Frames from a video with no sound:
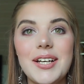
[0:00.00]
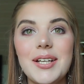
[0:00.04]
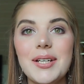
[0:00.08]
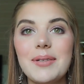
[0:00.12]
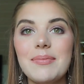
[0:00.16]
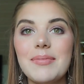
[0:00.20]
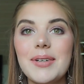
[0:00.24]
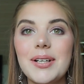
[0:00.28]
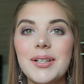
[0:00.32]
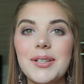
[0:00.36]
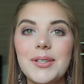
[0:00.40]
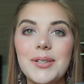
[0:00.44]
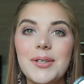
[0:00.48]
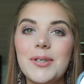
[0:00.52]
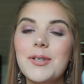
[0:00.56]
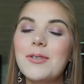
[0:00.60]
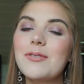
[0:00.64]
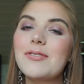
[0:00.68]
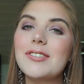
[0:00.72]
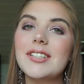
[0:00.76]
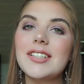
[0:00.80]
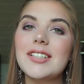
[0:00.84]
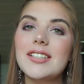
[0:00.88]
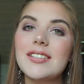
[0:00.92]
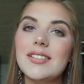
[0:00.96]
hitting my goal
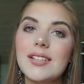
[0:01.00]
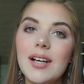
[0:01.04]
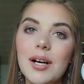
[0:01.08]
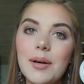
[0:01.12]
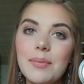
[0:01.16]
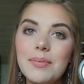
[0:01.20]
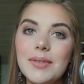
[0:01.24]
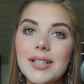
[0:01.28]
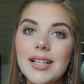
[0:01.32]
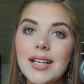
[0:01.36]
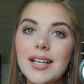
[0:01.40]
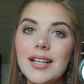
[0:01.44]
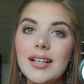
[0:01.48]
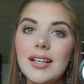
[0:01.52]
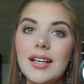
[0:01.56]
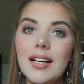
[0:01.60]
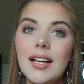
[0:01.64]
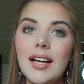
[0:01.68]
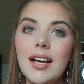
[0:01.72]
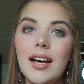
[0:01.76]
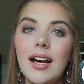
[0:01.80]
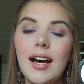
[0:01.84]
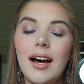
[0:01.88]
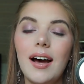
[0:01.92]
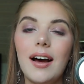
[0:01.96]
for this update
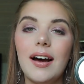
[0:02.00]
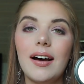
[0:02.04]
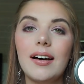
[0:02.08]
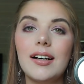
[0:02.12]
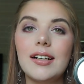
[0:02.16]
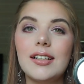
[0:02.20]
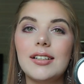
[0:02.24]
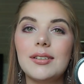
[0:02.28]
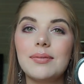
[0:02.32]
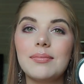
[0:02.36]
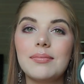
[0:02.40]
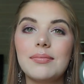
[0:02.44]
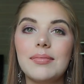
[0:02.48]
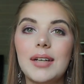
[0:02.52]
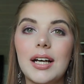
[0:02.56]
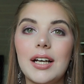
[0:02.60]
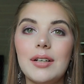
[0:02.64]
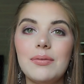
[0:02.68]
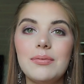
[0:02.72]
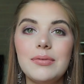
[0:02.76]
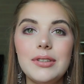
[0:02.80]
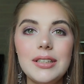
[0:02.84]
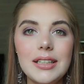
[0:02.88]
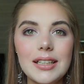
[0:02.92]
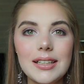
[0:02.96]
um,
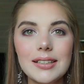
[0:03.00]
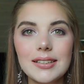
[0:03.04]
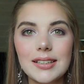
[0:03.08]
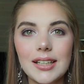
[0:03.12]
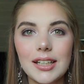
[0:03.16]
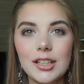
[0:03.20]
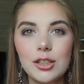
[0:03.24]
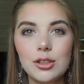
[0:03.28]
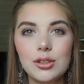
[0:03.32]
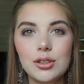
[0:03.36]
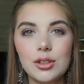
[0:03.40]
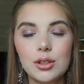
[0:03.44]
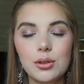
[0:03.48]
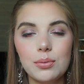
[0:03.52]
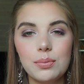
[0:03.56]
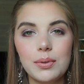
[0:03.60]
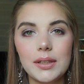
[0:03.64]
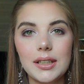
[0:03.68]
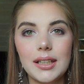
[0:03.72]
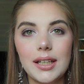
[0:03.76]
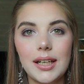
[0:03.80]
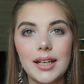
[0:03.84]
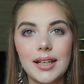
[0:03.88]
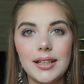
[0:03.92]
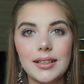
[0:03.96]
I'm really excited to
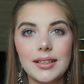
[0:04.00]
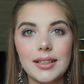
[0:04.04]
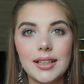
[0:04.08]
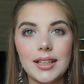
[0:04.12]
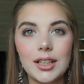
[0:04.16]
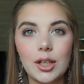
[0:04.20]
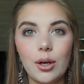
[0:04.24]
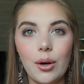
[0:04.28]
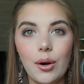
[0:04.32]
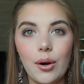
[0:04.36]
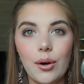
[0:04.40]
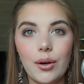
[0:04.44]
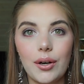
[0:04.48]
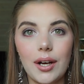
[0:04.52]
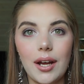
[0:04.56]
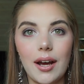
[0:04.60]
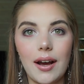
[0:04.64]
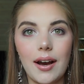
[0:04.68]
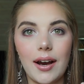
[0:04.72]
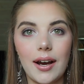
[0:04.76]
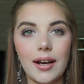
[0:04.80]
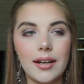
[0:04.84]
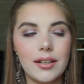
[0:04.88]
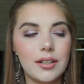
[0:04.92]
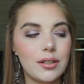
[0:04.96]
be ending on
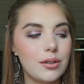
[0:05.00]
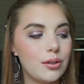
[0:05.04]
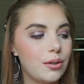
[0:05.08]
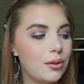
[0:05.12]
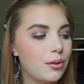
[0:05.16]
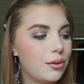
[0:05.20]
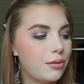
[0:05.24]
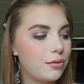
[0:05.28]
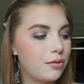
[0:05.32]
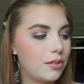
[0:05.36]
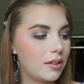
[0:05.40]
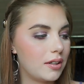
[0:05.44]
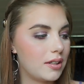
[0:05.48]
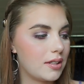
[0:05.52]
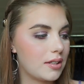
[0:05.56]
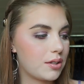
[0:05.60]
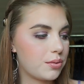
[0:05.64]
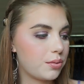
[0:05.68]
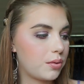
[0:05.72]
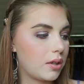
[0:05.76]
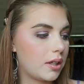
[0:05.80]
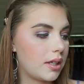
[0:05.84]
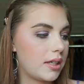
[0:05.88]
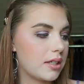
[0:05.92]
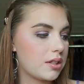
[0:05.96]
a high note for
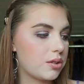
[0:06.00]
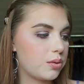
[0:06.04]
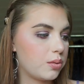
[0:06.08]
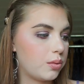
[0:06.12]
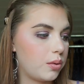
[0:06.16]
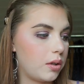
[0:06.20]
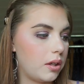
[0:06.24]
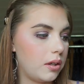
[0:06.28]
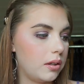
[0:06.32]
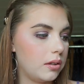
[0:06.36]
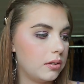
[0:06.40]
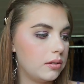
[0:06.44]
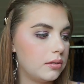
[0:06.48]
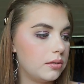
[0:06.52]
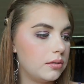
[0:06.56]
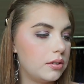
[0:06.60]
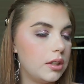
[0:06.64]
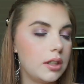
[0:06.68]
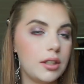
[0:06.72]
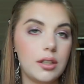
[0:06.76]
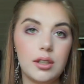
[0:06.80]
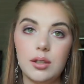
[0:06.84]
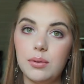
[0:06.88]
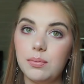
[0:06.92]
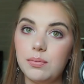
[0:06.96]
this one as well
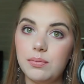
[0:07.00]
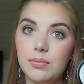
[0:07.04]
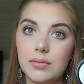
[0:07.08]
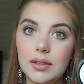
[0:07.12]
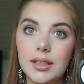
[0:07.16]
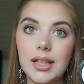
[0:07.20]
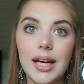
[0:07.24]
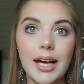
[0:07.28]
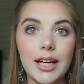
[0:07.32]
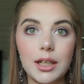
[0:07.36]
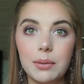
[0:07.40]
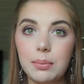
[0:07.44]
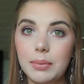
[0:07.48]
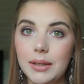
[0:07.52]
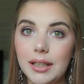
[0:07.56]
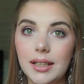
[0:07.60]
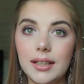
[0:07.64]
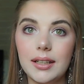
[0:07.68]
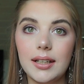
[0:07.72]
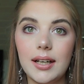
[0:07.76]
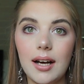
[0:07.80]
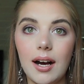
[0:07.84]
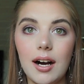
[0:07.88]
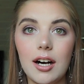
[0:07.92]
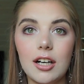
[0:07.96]
um, like
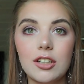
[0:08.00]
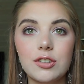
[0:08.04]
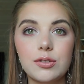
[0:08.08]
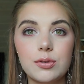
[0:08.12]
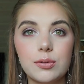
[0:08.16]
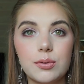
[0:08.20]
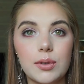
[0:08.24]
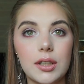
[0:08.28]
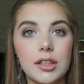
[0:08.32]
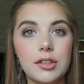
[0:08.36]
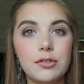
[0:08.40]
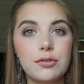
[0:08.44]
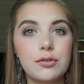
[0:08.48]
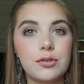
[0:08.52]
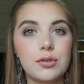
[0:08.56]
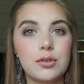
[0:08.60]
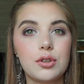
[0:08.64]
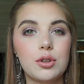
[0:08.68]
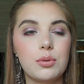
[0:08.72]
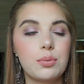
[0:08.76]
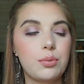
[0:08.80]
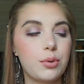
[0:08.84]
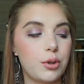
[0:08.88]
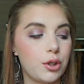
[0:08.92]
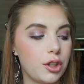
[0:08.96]
being halfway through
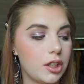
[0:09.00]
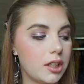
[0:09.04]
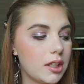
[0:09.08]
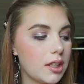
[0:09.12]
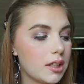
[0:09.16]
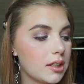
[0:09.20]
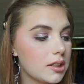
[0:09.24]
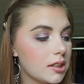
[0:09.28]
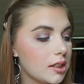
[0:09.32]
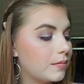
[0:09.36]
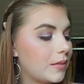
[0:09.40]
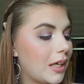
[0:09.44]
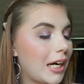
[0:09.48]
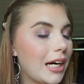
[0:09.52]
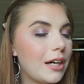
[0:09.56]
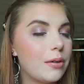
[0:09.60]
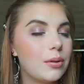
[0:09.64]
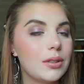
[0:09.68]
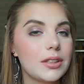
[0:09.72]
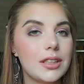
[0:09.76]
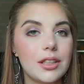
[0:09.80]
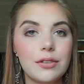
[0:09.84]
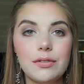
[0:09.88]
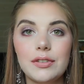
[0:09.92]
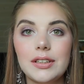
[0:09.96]
the product I
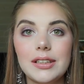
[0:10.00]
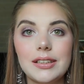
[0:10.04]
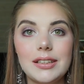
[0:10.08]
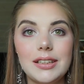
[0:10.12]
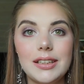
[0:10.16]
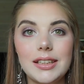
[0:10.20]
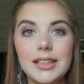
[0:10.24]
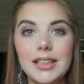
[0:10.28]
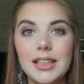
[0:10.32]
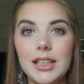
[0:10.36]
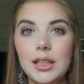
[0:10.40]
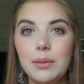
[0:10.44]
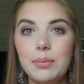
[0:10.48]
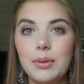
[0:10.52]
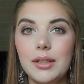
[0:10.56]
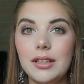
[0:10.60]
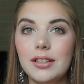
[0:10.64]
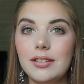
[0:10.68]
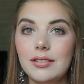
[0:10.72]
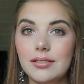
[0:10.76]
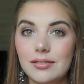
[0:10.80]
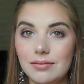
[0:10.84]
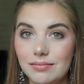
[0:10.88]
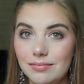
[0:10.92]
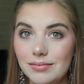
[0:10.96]
will definitely keep
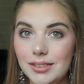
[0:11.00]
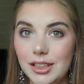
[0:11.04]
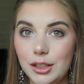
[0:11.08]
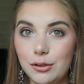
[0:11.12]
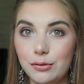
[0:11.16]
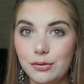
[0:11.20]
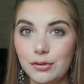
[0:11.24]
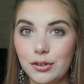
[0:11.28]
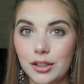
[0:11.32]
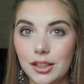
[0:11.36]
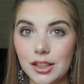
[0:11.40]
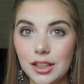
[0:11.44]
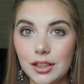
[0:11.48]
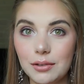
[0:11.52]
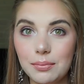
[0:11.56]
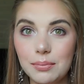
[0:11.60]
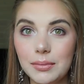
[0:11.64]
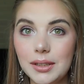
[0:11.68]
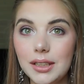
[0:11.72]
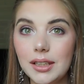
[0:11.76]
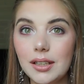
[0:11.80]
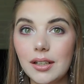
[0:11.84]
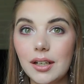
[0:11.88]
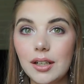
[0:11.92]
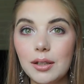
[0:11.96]
it in front of
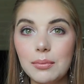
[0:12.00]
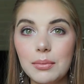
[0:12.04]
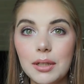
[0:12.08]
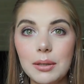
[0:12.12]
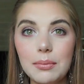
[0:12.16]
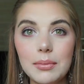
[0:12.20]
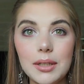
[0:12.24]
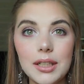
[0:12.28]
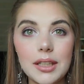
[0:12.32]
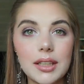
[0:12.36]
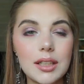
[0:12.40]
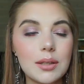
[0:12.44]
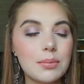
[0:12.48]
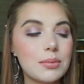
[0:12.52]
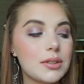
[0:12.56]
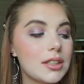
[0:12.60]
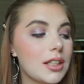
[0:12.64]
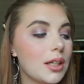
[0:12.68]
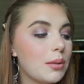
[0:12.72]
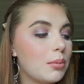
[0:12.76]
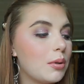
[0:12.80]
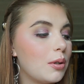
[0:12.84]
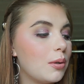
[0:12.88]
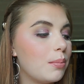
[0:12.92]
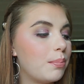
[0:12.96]
me on my makeup
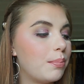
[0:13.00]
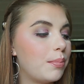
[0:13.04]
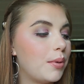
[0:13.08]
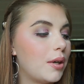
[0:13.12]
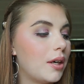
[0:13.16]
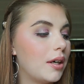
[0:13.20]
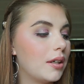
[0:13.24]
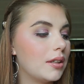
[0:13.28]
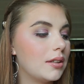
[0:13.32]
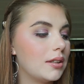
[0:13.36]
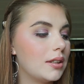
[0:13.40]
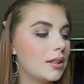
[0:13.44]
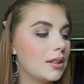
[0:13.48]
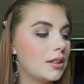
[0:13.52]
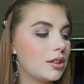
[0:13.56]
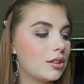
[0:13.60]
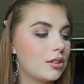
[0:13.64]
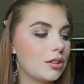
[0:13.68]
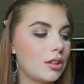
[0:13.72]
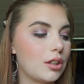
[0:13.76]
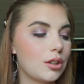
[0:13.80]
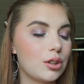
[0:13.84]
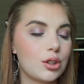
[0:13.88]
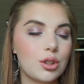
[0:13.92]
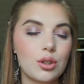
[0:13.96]
table, but
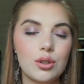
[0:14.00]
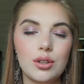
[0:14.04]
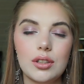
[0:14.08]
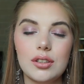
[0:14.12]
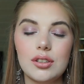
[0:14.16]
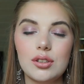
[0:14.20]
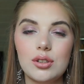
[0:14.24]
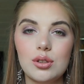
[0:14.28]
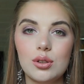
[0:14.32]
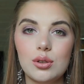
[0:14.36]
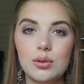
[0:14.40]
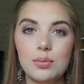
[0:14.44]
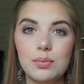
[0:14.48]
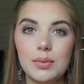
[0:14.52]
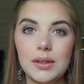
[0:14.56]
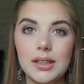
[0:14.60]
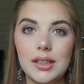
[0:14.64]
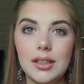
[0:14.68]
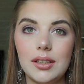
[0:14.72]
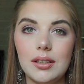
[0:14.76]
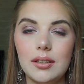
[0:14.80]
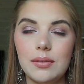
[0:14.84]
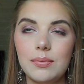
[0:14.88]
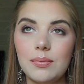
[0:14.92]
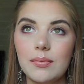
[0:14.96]
it's not going to
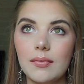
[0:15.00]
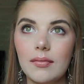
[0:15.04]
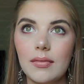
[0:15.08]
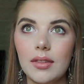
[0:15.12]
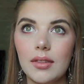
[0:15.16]
be